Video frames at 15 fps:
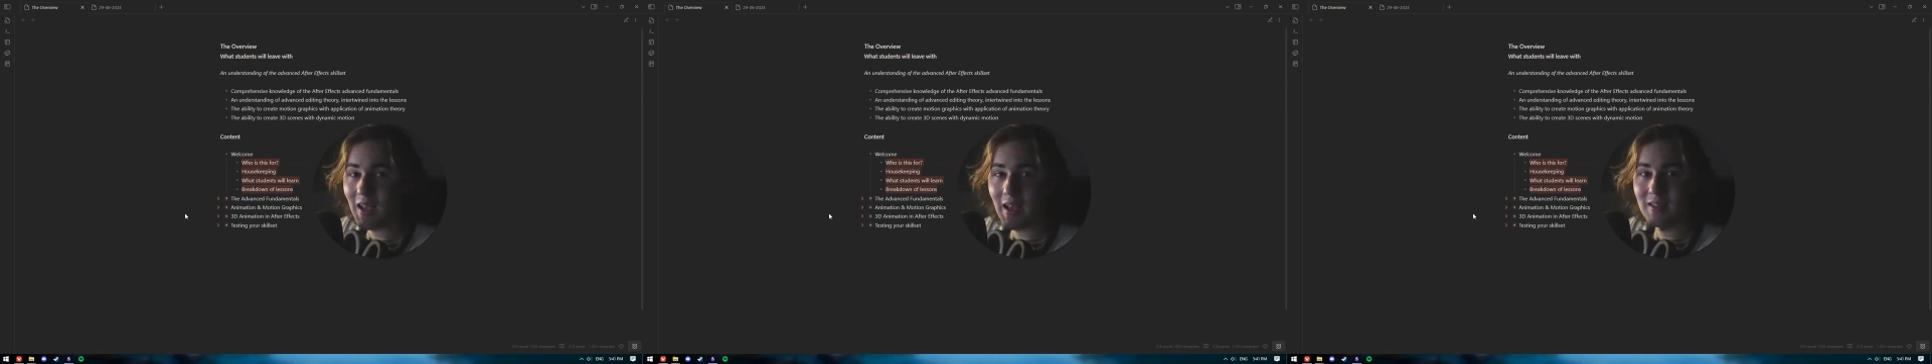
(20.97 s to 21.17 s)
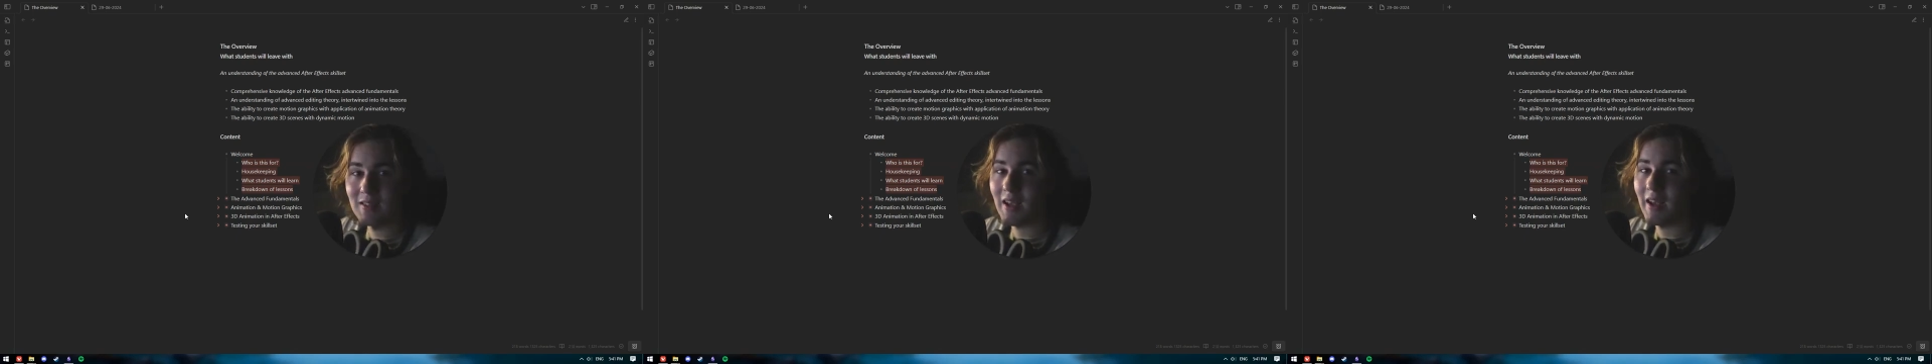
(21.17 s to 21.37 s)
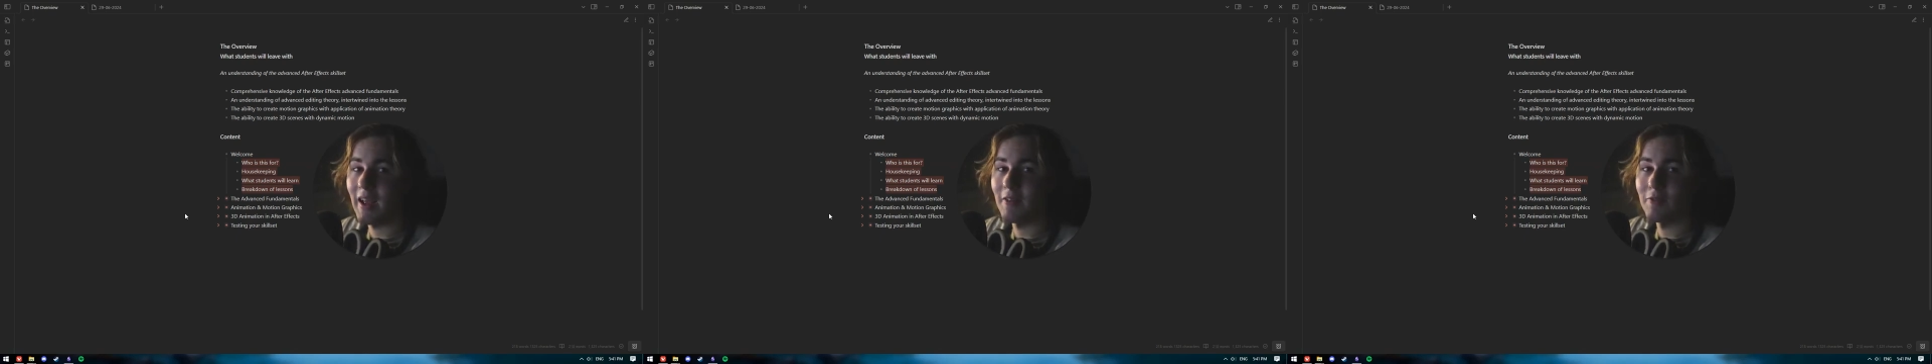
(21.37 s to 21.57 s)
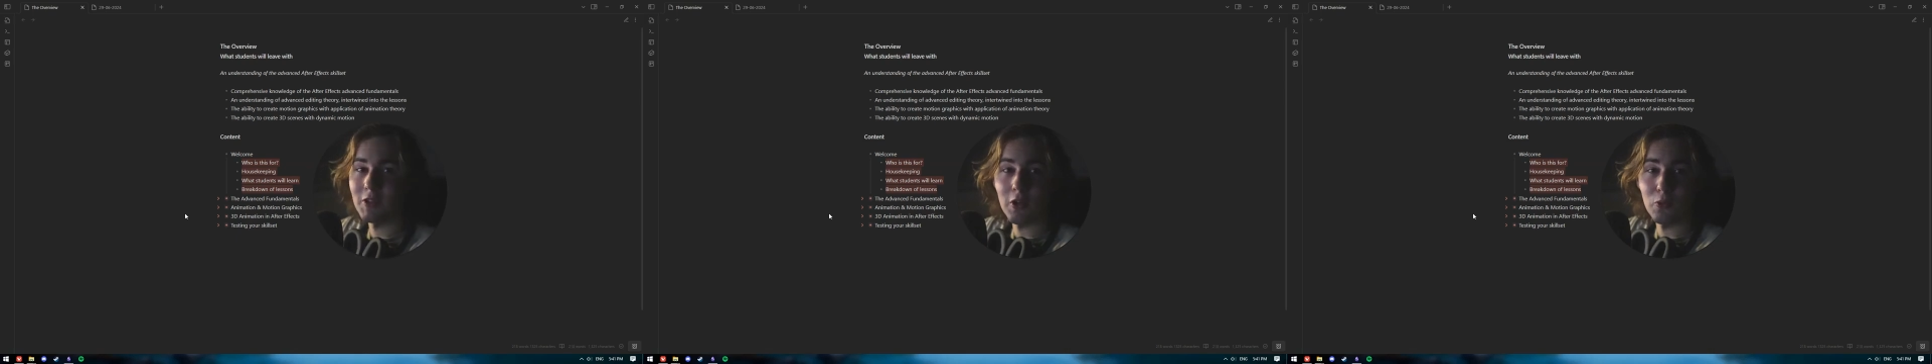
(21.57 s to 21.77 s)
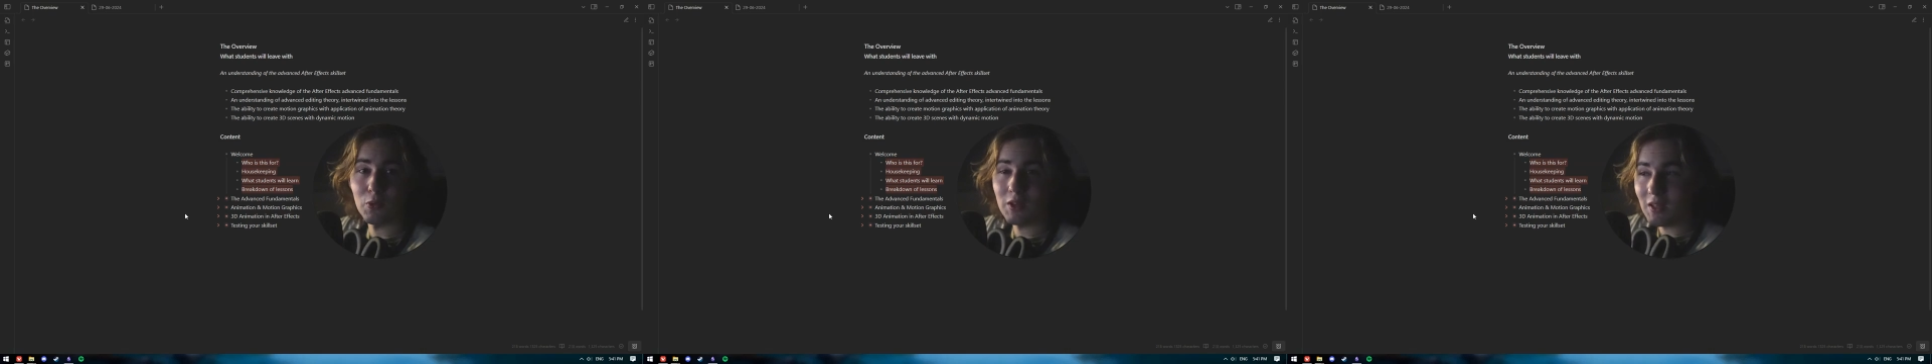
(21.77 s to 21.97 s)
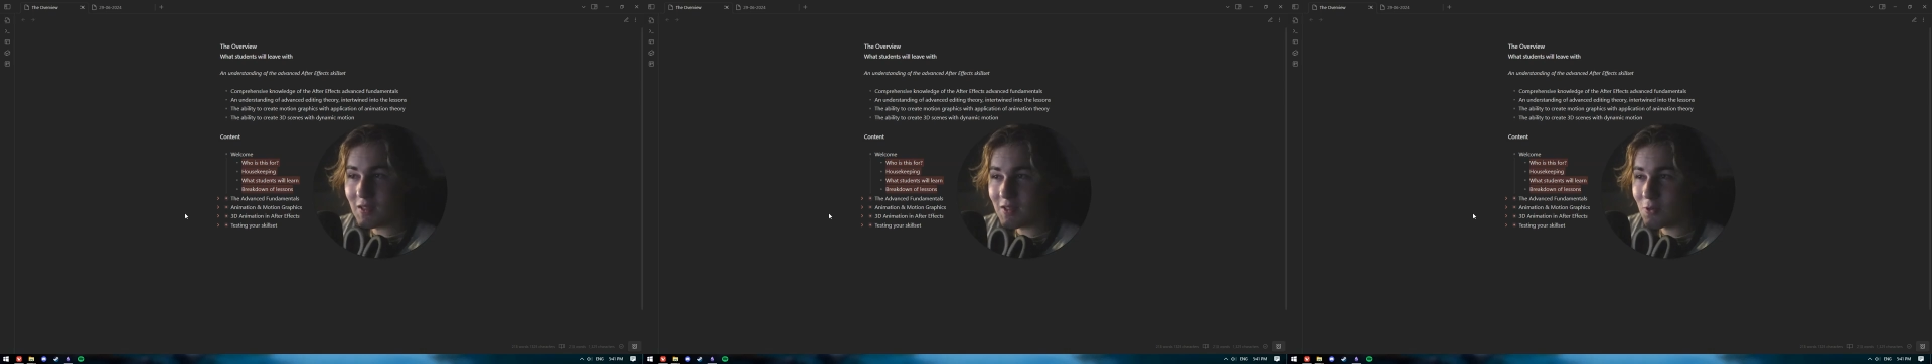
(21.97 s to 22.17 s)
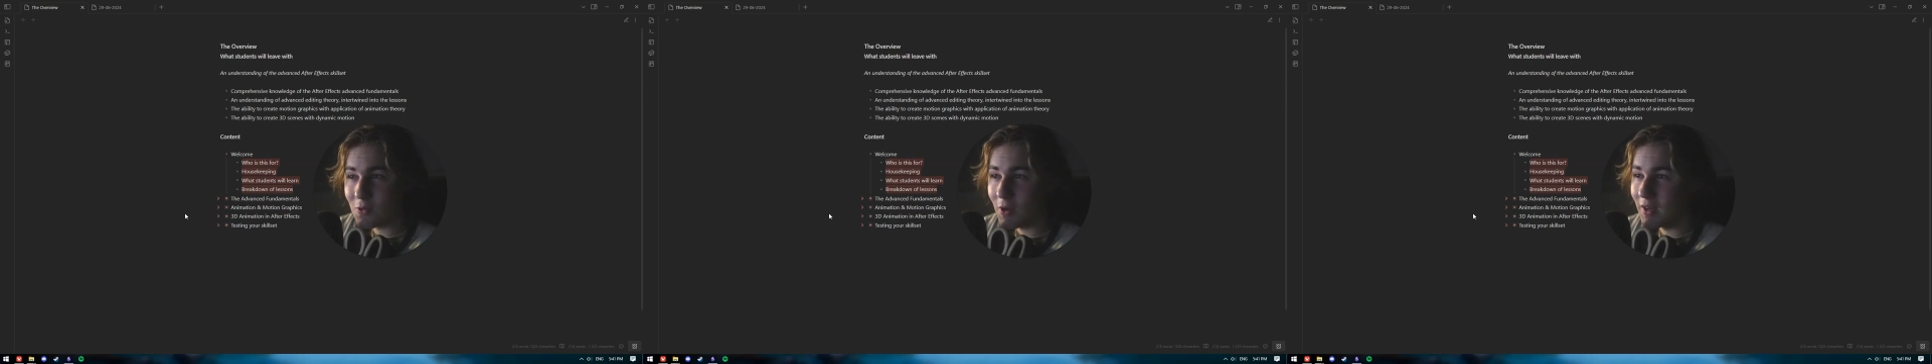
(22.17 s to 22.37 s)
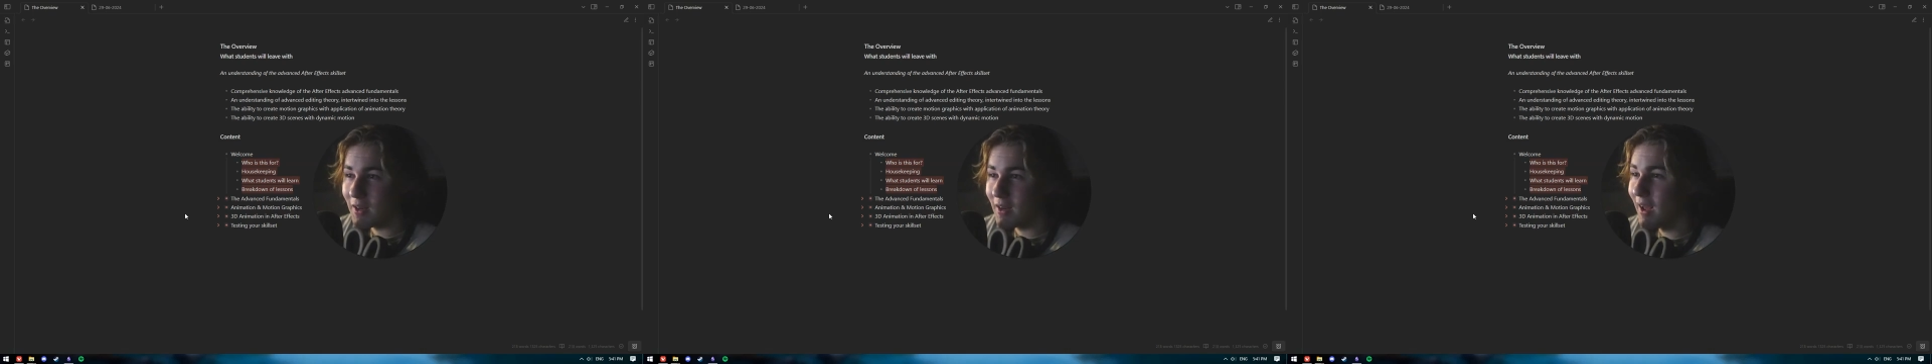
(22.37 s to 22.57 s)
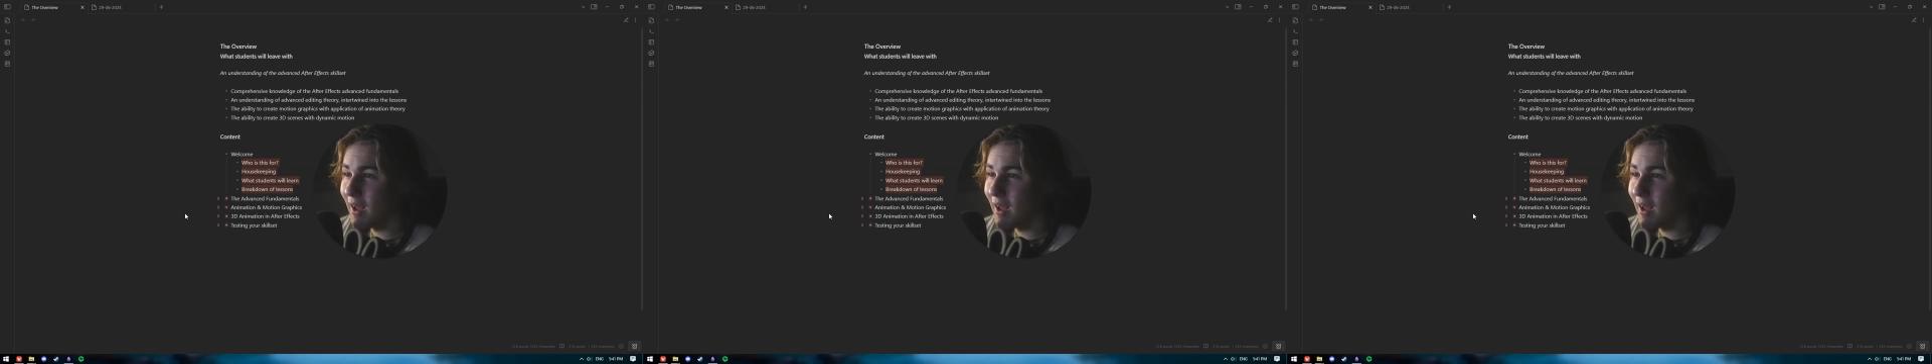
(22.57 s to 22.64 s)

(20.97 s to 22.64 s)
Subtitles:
as I have done with this one.